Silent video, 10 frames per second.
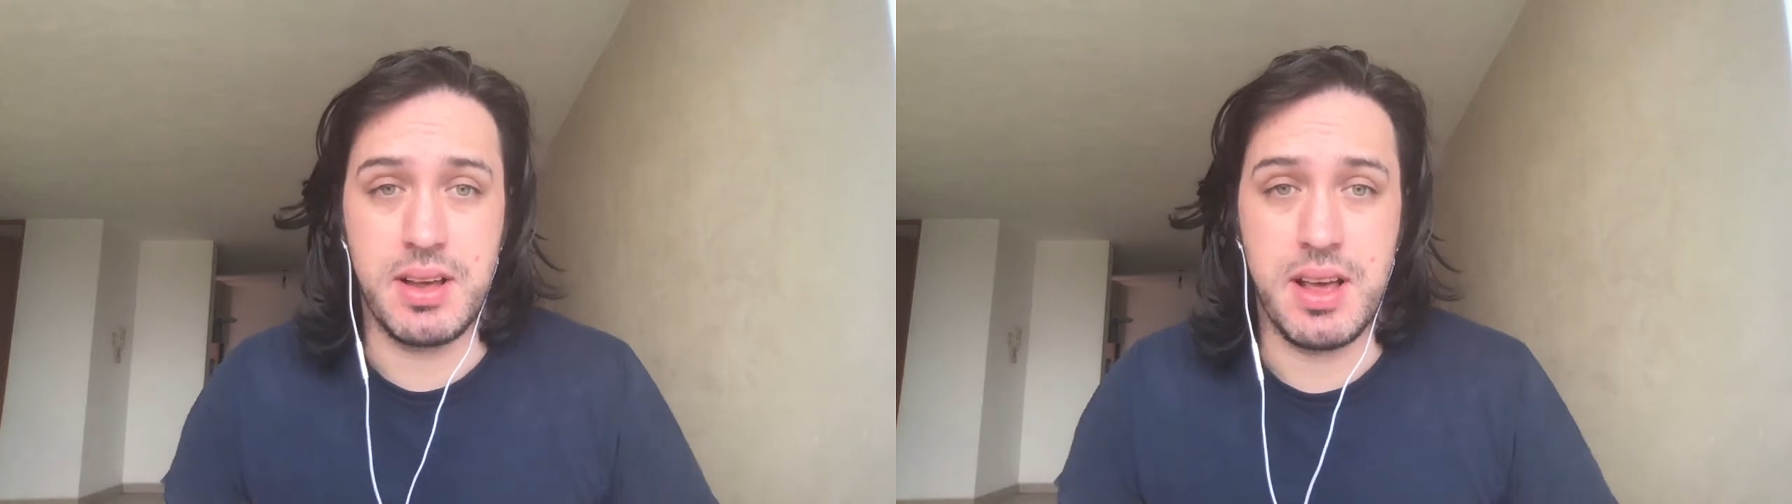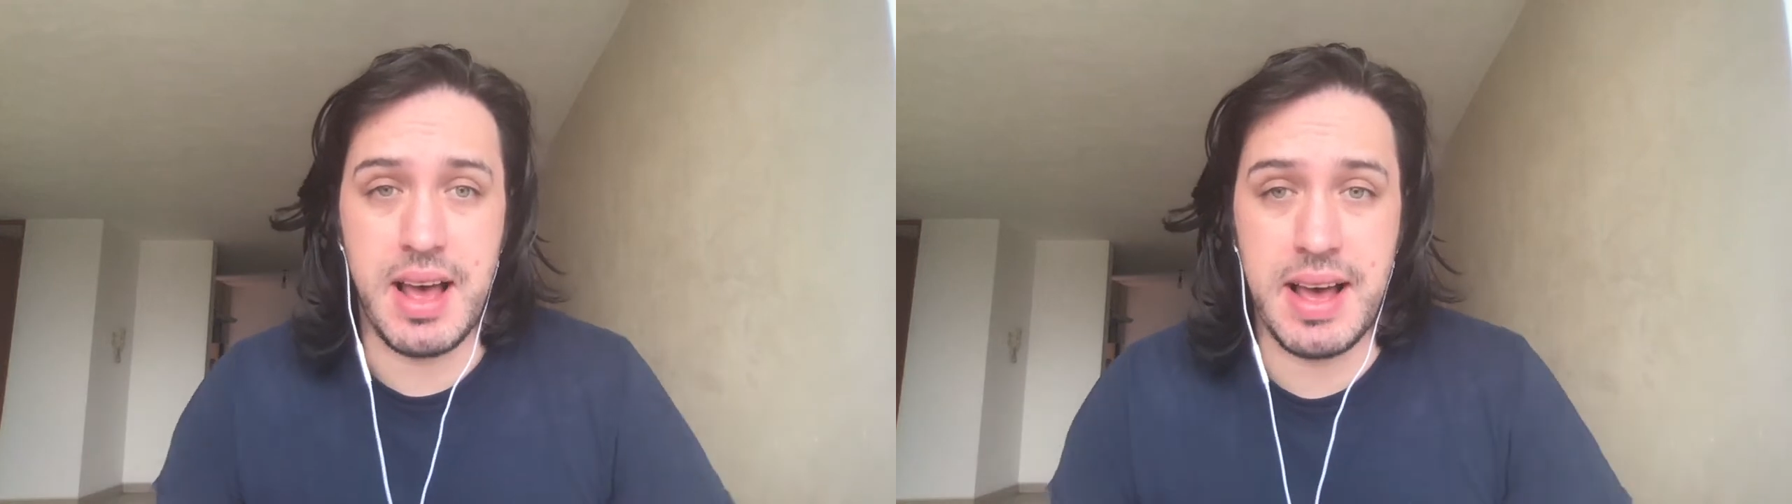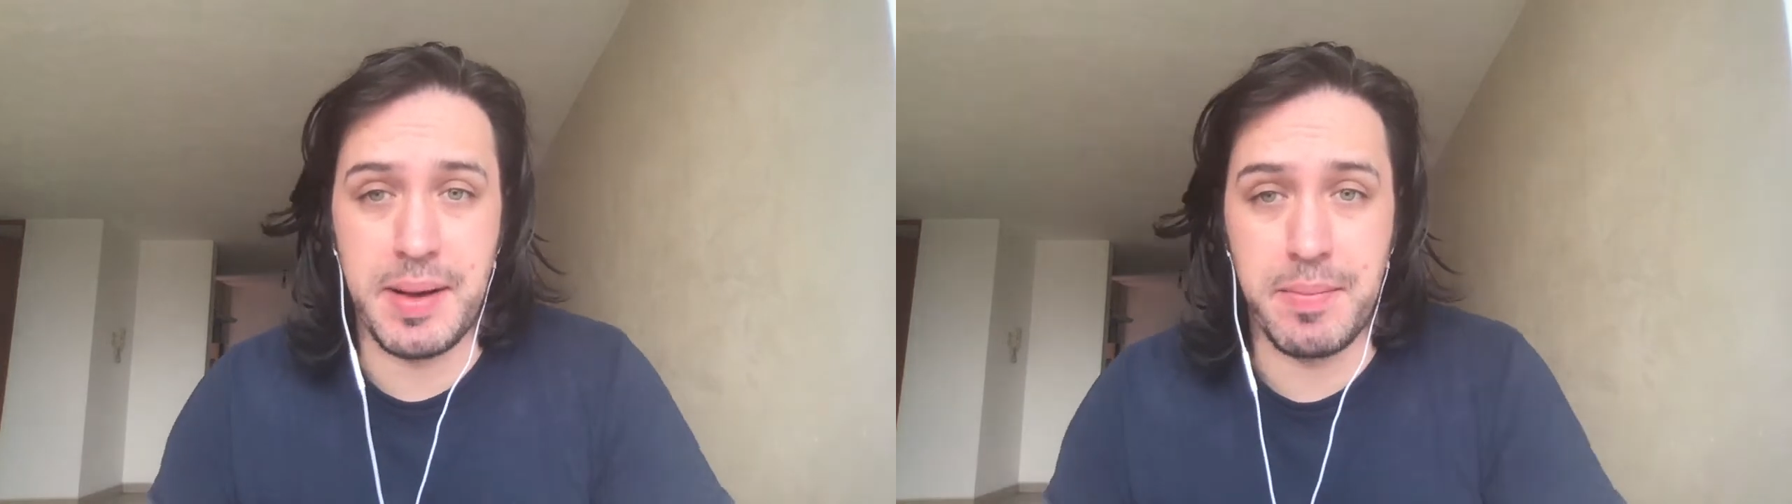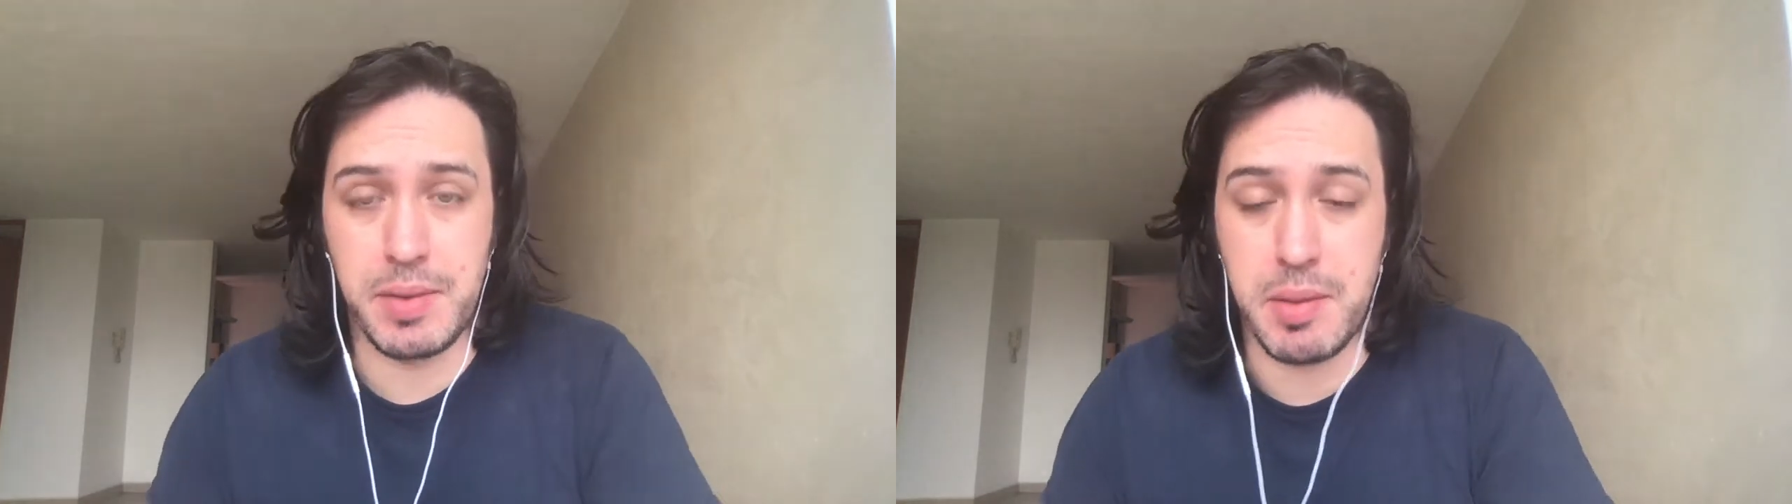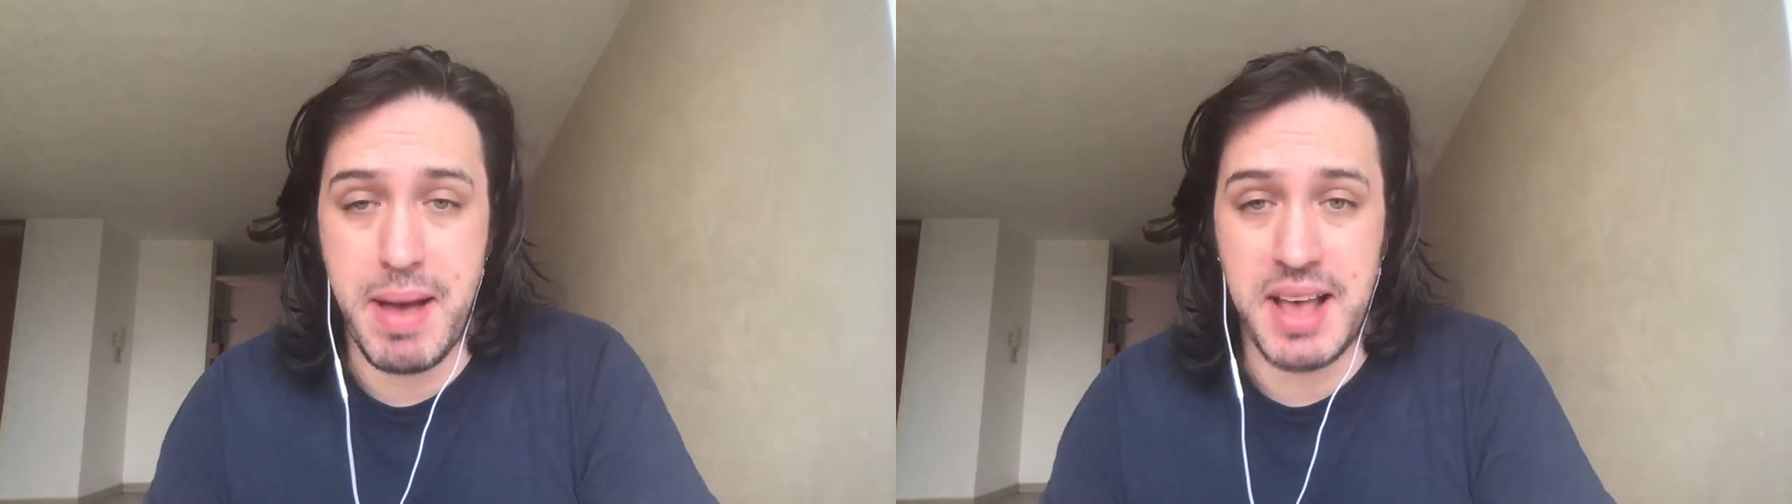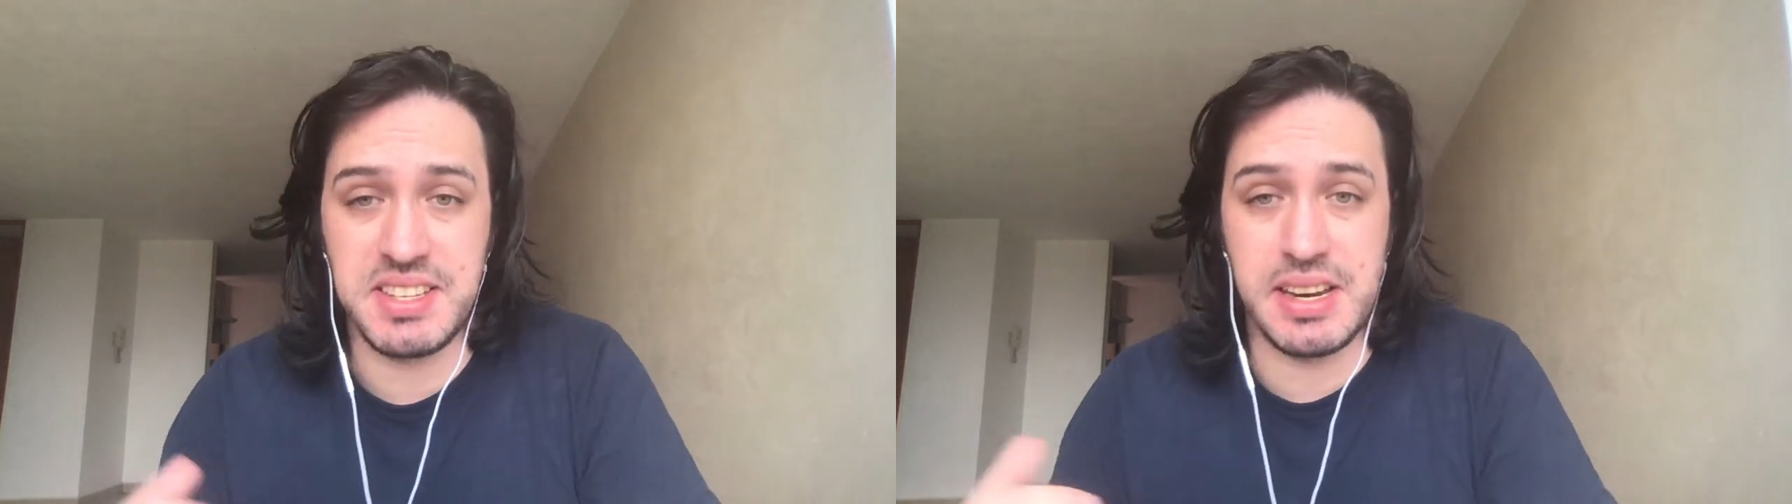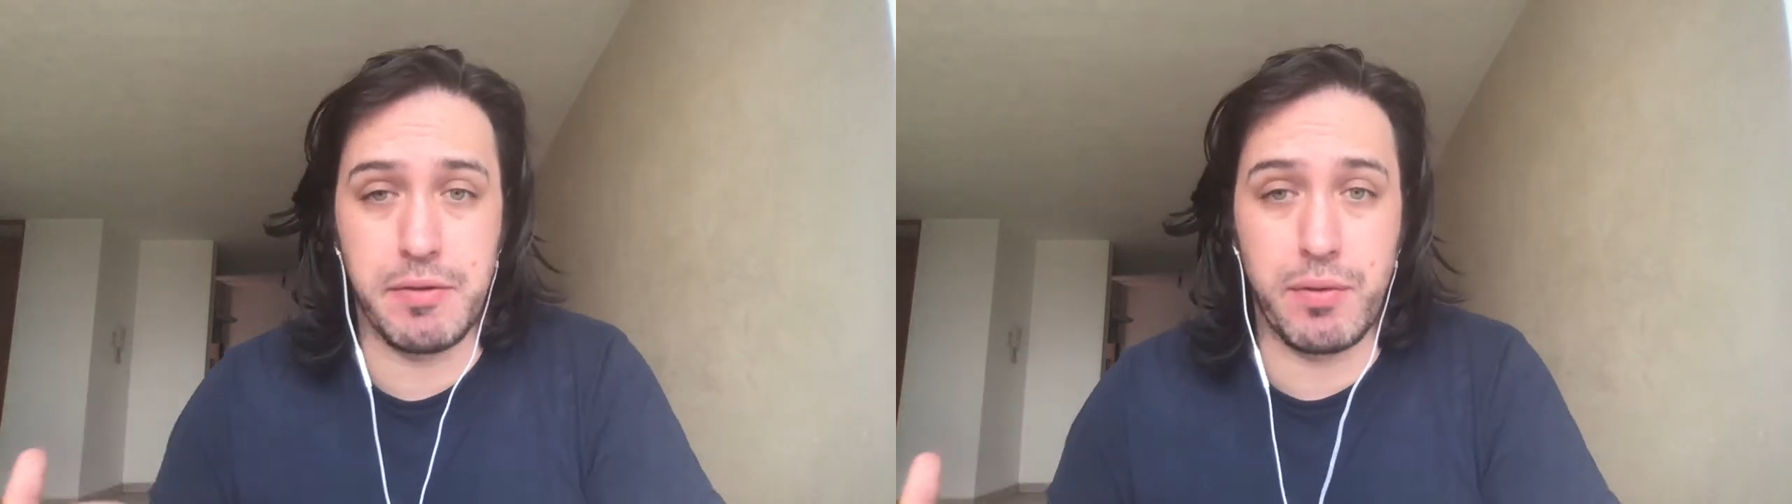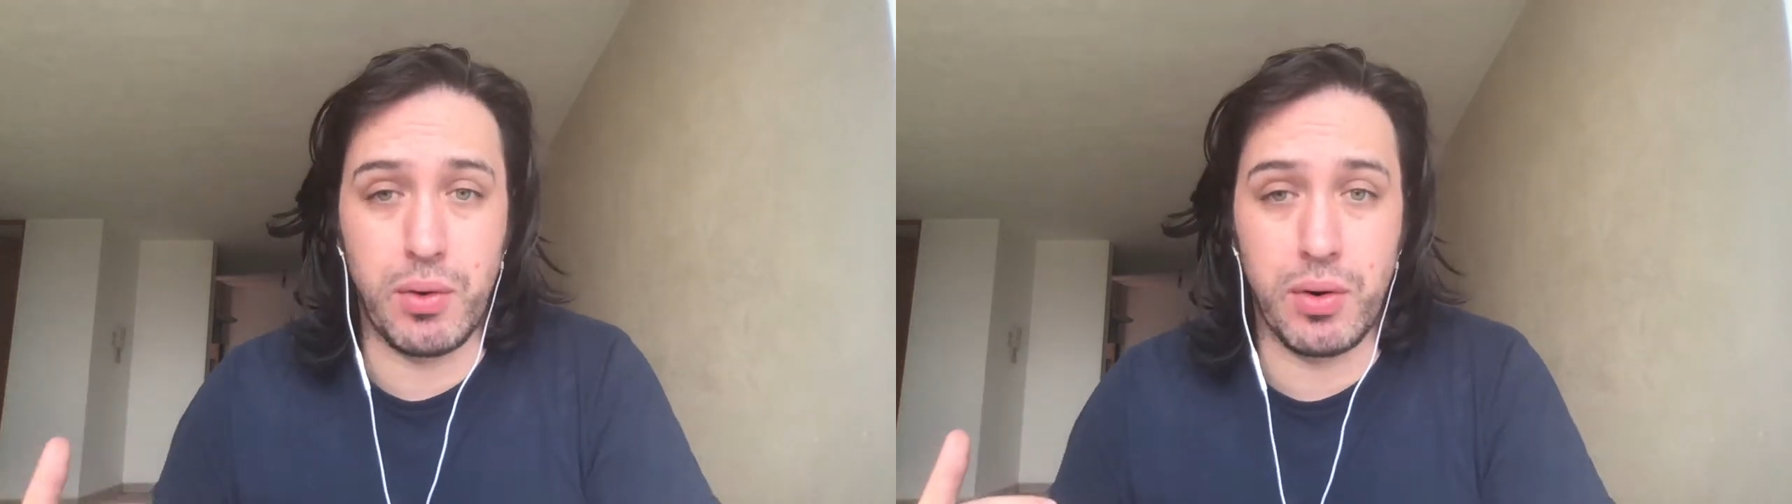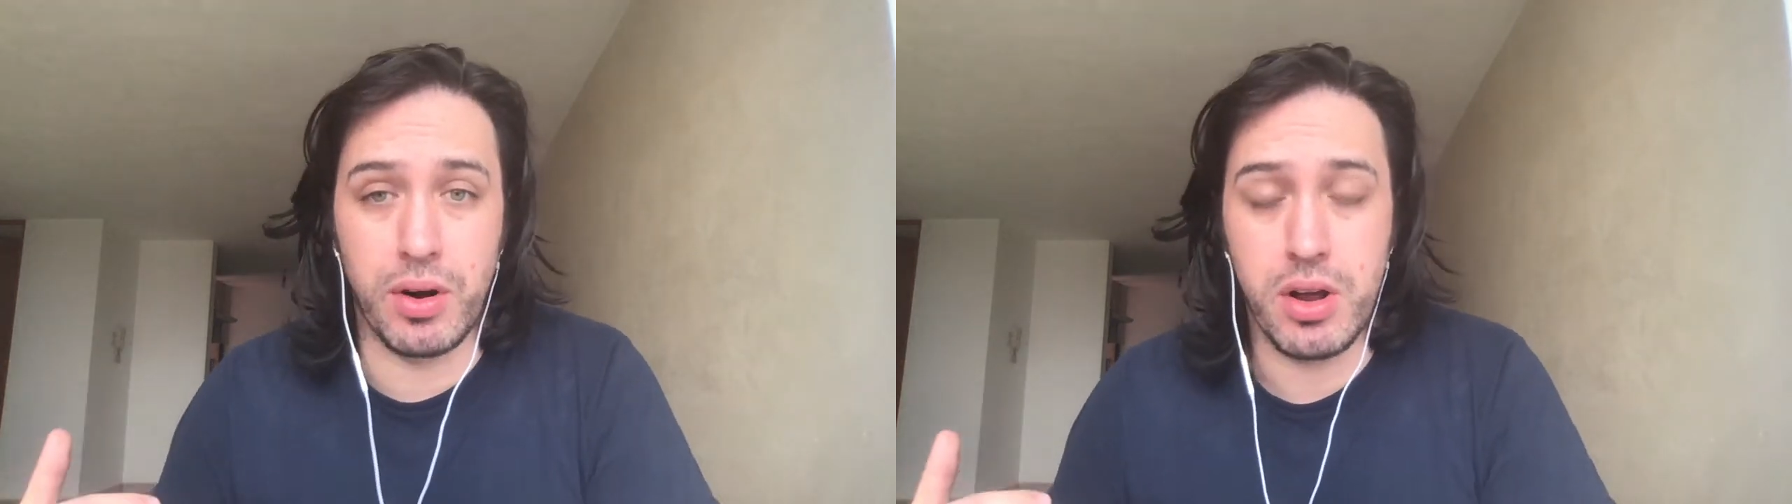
capacity for